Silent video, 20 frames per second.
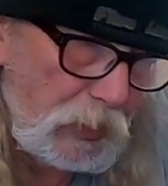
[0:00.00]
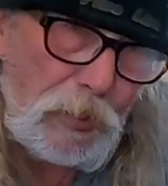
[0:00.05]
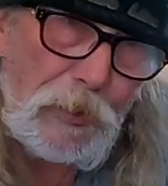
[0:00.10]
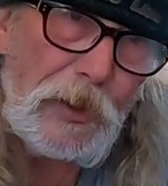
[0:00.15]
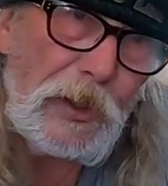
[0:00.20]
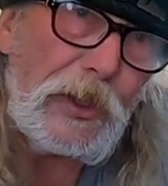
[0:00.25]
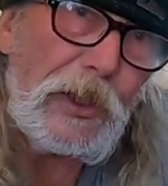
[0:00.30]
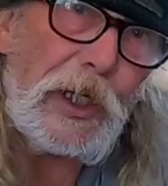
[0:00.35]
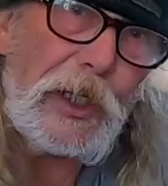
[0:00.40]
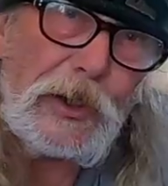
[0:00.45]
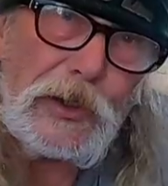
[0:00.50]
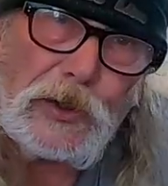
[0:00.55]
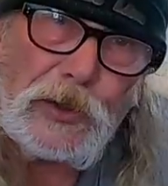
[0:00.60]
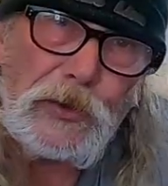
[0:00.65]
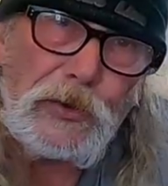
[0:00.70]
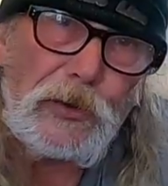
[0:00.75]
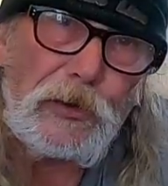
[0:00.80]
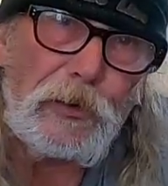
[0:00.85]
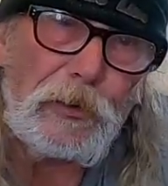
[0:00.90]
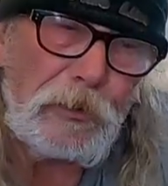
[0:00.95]

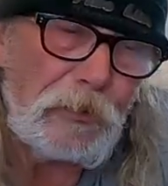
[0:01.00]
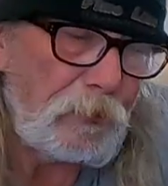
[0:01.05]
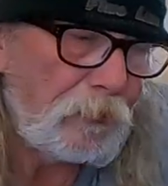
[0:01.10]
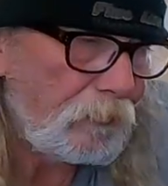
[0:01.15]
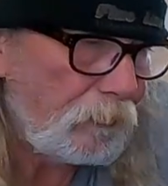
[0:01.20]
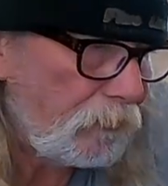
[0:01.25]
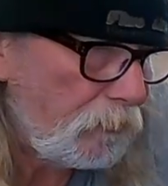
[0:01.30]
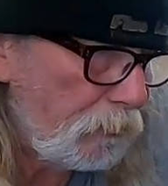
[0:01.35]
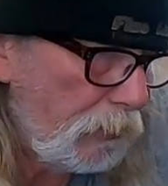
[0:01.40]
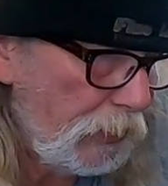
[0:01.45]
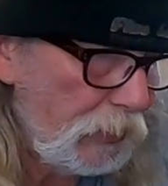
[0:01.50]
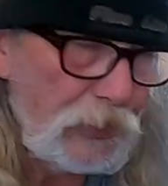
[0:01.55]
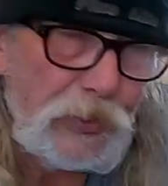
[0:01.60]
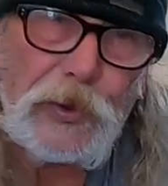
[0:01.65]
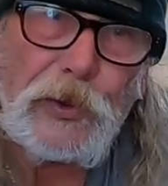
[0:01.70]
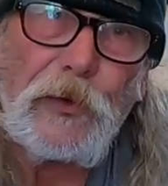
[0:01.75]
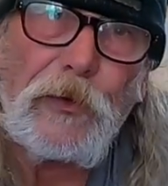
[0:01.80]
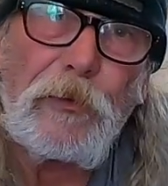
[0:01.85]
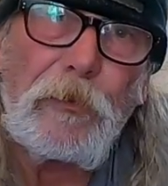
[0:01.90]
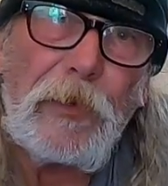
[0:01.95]
communication, your
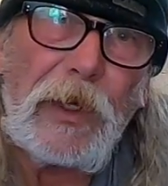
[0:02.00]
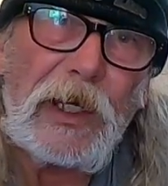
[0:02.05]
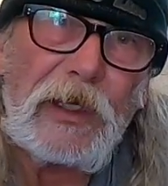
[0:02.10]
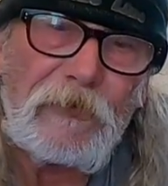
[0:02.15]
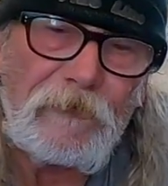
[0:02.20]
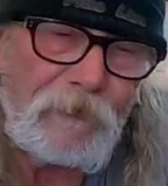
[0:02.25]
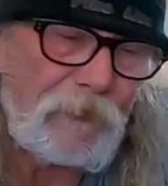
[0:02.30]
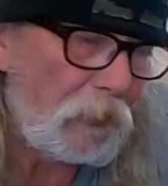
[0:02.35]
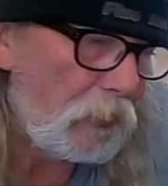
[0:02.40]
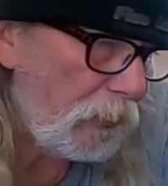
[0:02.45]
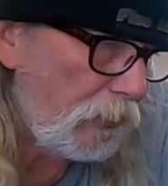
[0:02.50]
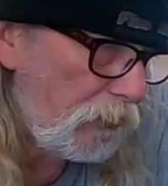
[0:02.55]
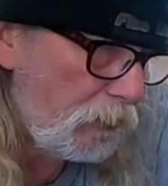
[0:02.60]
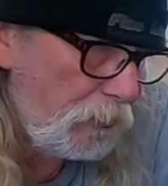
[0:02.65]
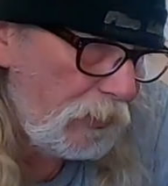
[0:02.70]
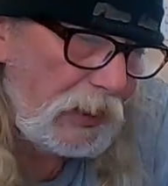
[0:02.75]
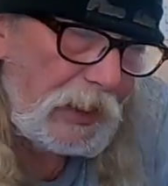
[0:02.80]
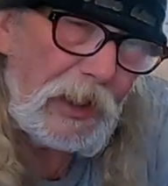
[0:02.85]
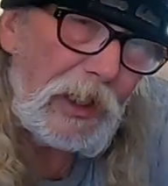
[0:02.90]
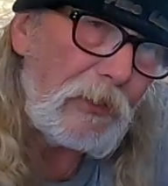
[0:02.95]
Bluetooth back and forth, to
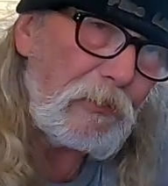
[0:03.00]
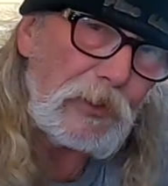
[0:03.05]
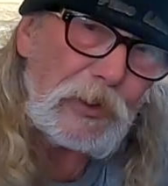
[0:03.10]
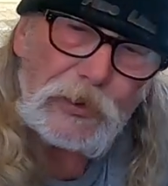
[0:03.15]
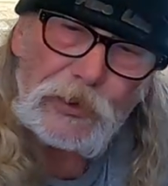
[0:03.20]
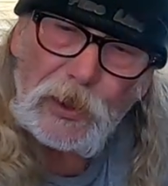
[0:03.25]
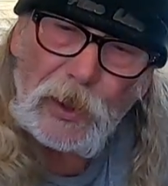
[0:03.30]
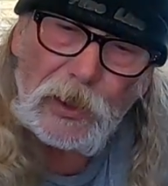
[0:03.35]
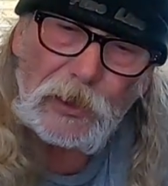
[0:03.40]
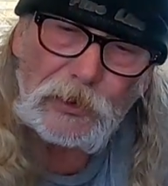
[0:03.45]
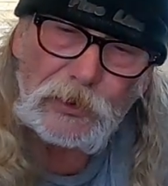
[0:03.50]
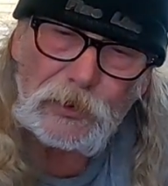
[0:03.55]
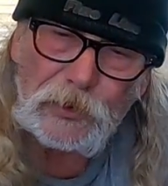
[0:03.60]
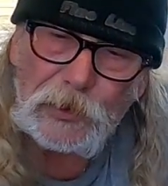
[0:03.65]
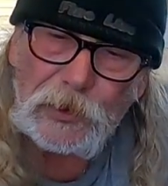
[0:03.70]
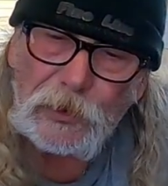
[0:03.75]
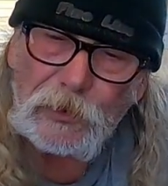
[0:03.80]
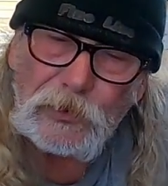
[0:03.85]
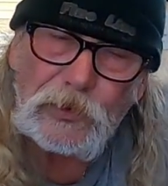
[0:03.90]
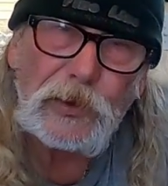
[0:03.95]
being able to talk
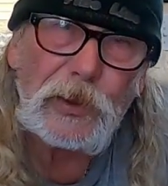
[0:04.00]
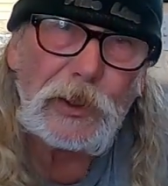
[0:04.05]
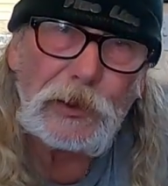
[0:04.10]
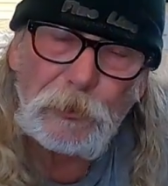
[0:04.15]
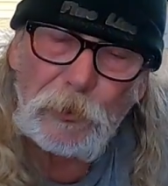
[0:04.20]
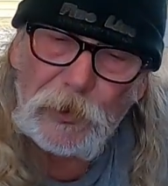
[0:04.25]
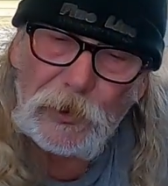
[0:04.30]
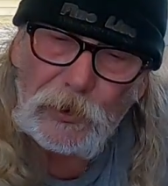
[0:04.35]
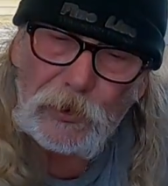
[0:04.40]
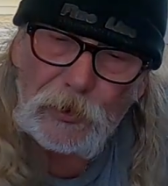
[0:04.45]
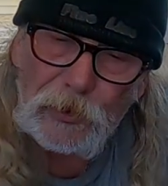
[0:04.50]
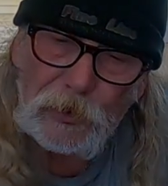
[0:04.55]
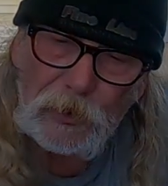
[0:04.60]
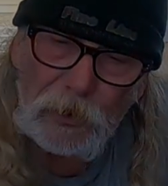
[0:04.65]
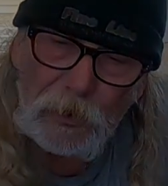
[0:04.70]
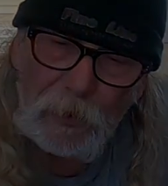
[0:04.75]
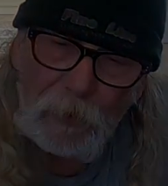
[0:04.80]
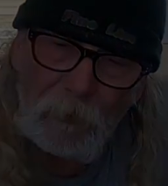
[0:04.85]
to it. So that's pretty cool.